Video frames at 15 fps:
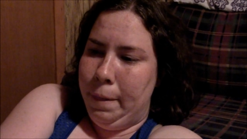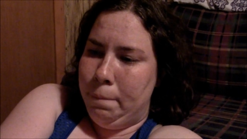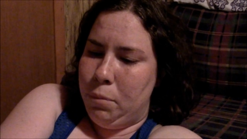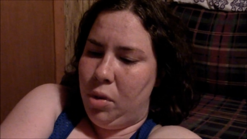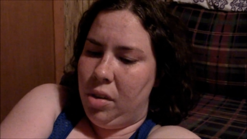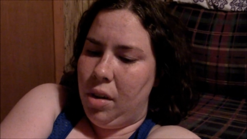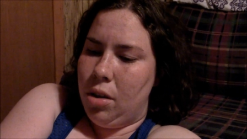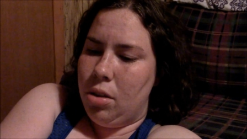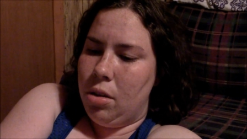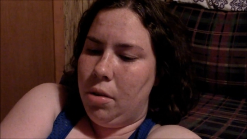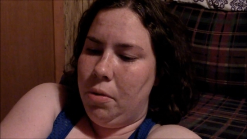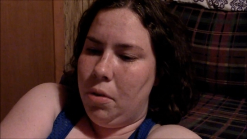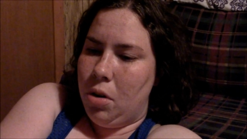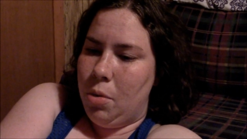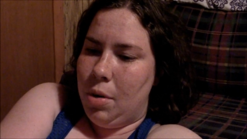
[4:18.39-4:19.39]
We stayed there
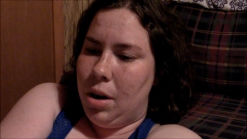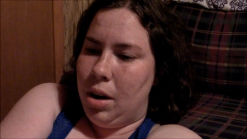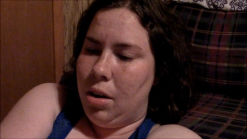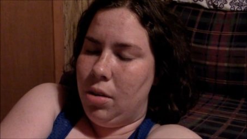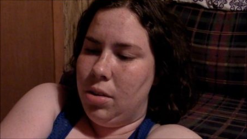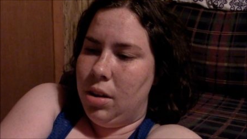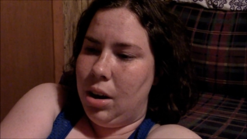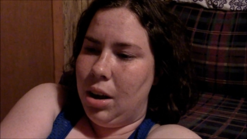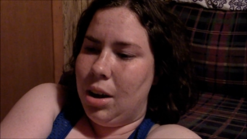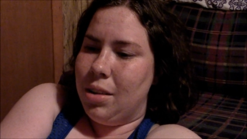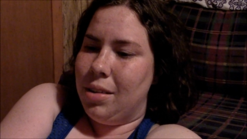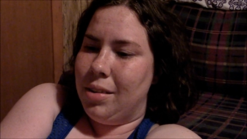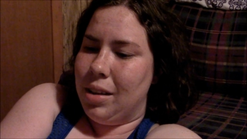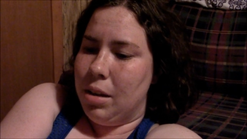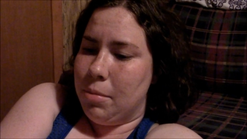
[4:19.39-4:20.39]
for a while, and then I got
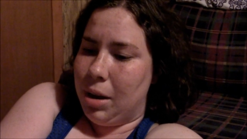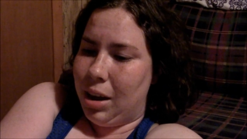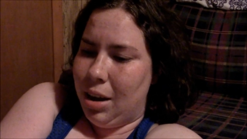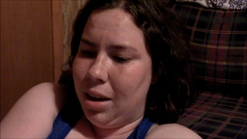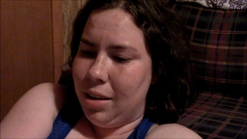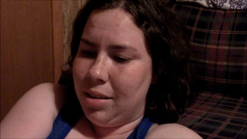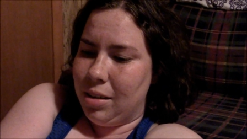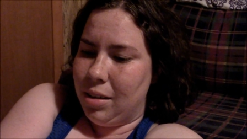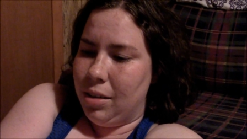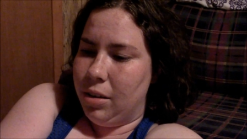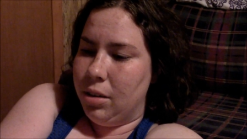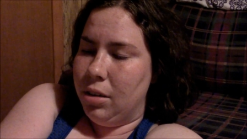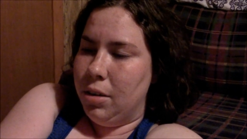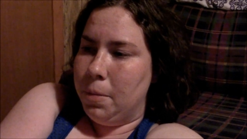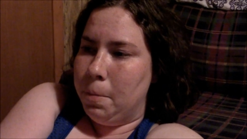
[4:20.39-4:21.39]
to see my
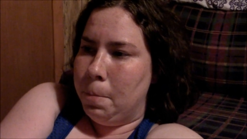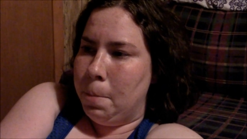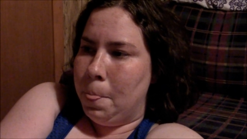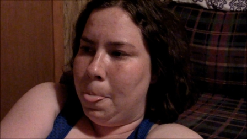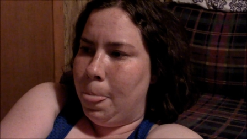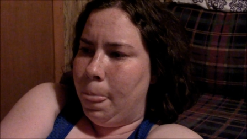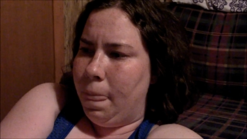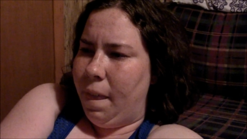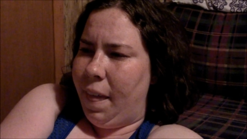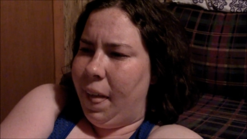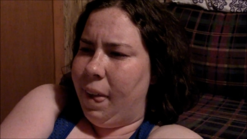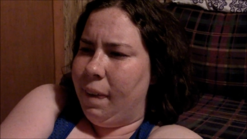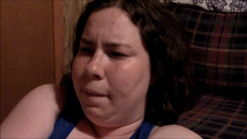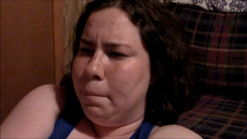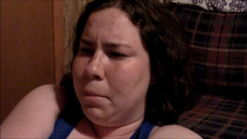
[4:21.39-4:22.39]
cousin
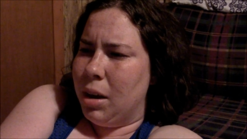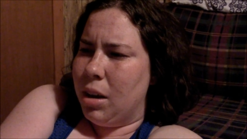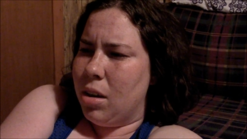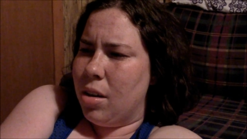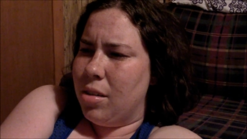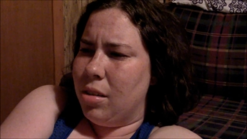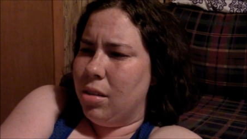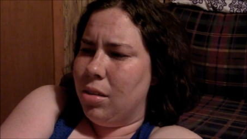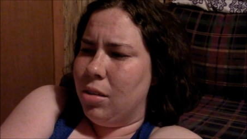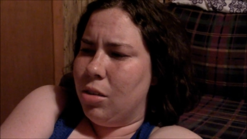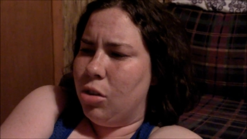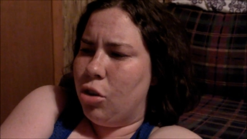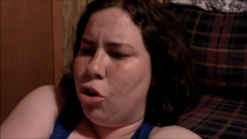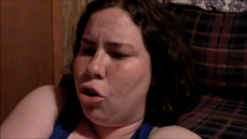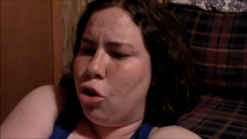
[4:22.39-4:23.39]
and my
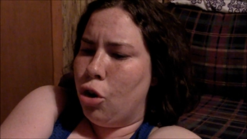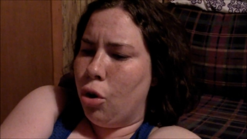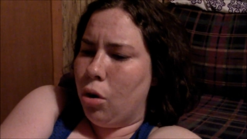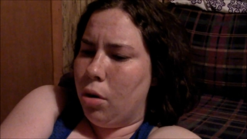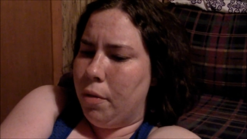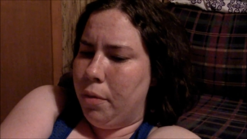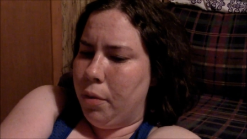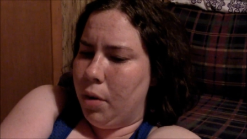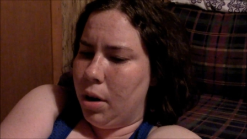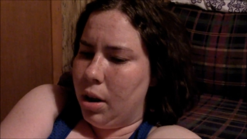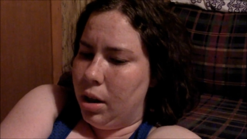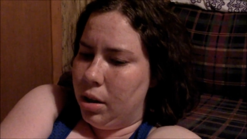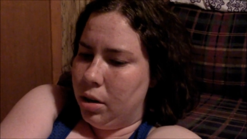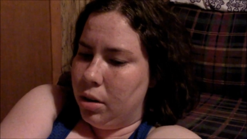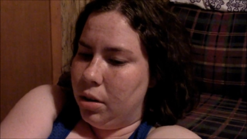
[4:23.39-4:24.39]
cousin's
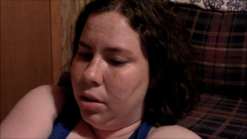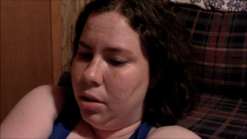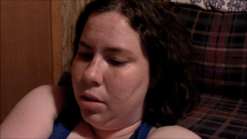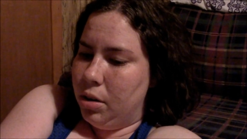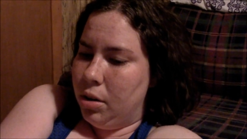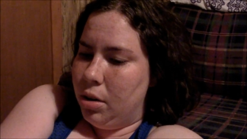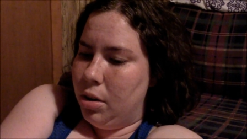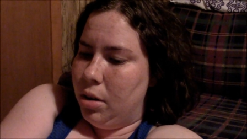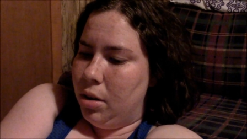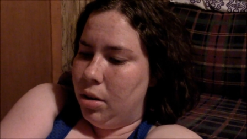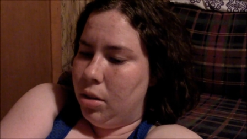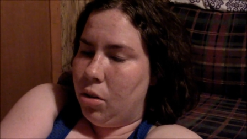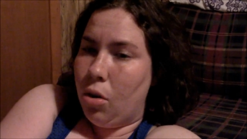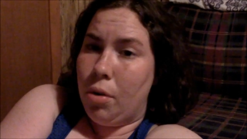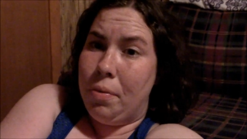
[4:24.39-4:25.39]
girlfriend.
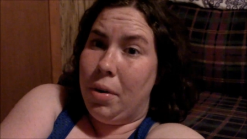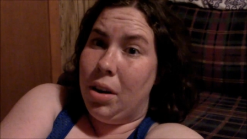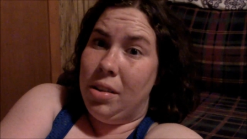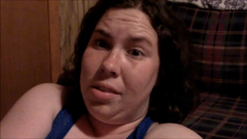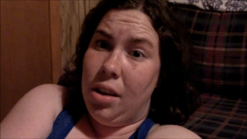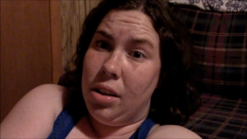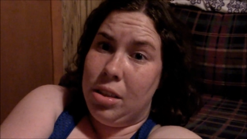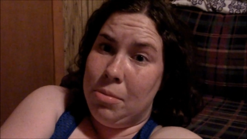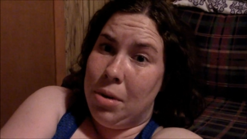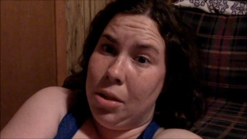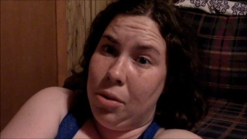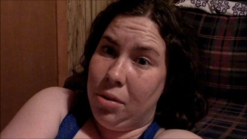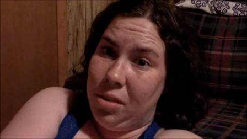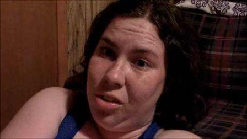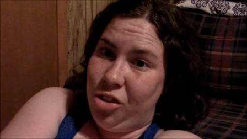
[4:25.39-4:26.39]
The girlfriend is not the
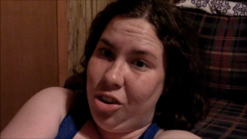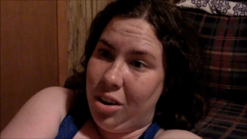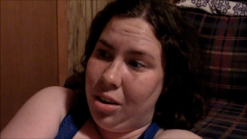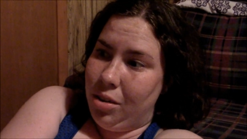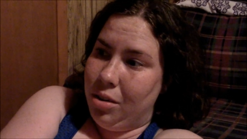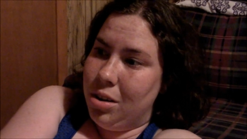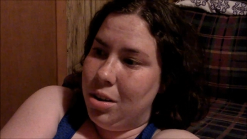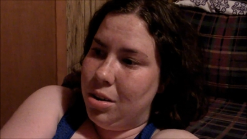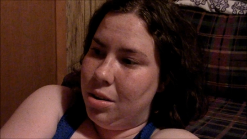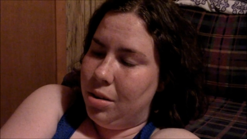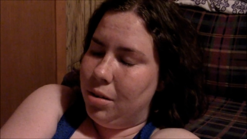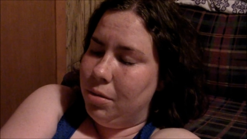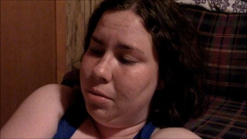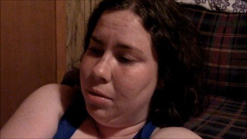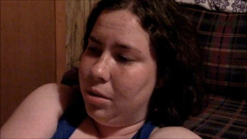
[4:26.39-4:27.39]
mother of this child.
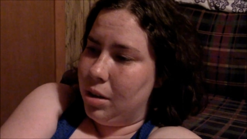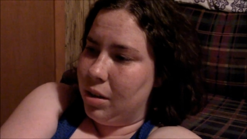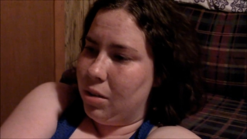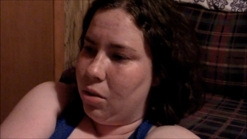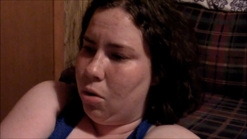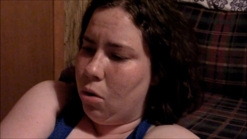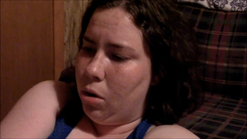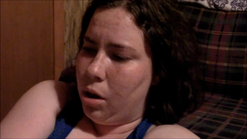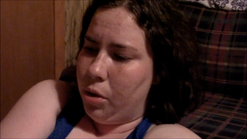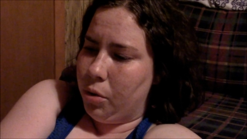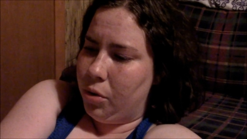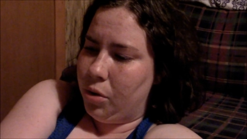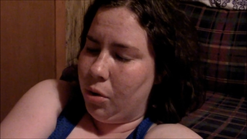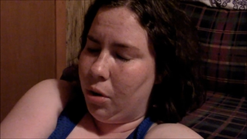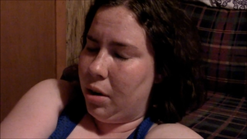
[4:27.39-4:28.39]
That's a whole other
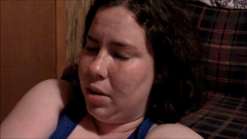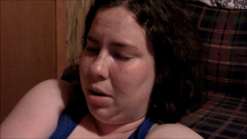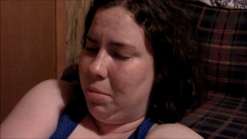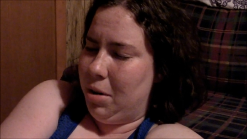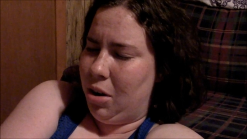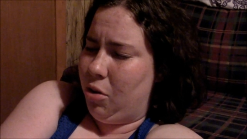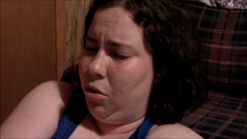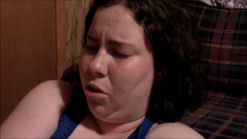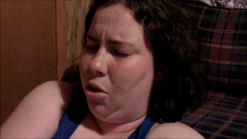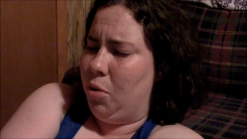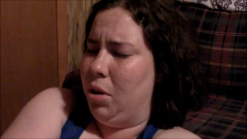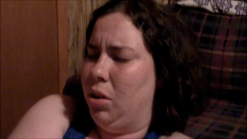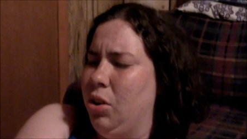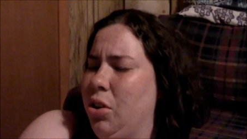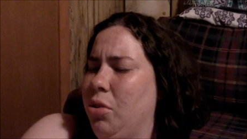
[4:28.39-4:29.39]
story that I'm not going to go
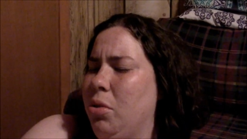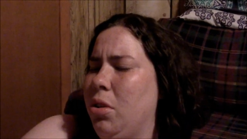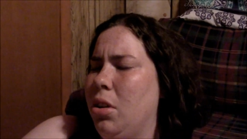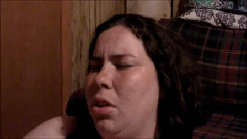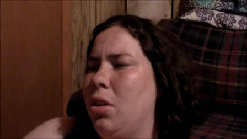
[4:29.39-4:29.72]
into.